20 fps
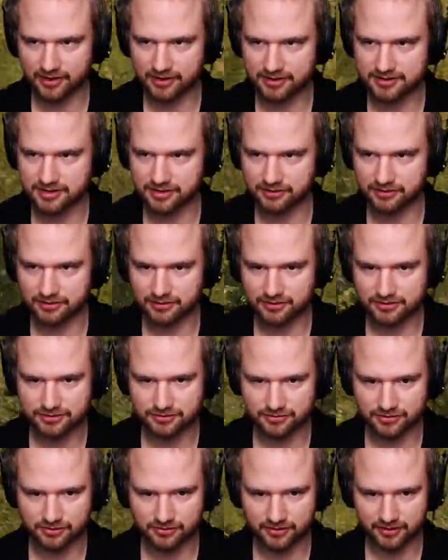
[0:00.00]
Geldarin Lord
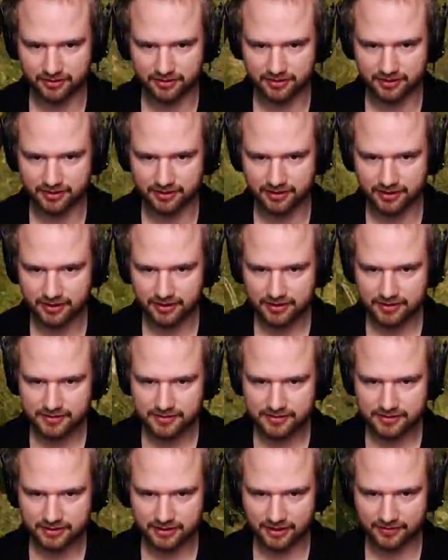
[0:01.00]
Oro, I think.
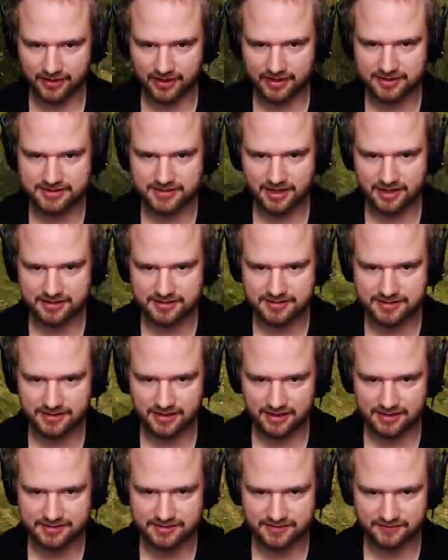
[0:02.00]
Yeah, that is a
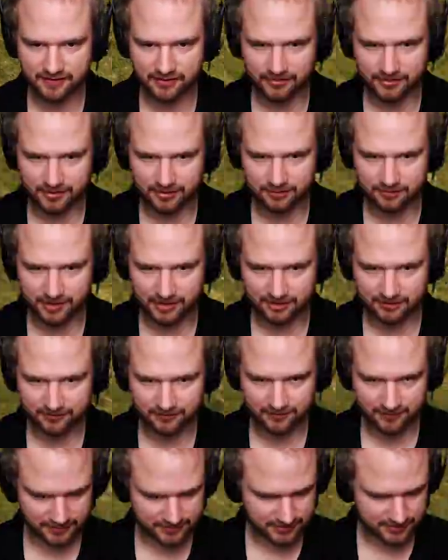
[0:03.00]
very good
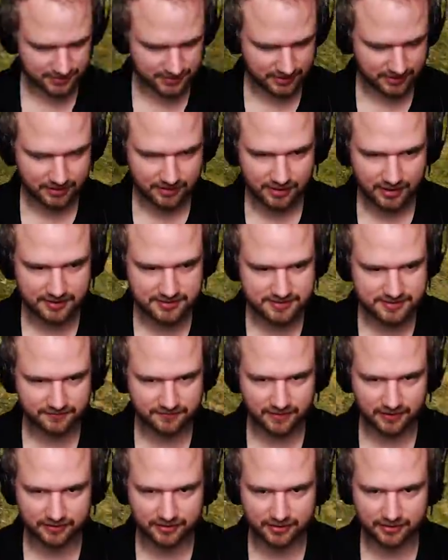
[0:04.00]
battlefield. That is a
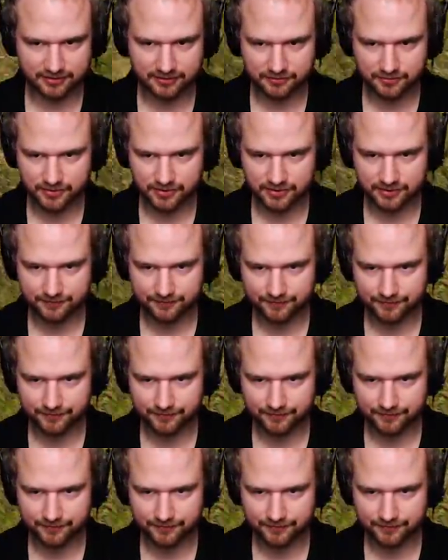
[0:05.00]
very good one.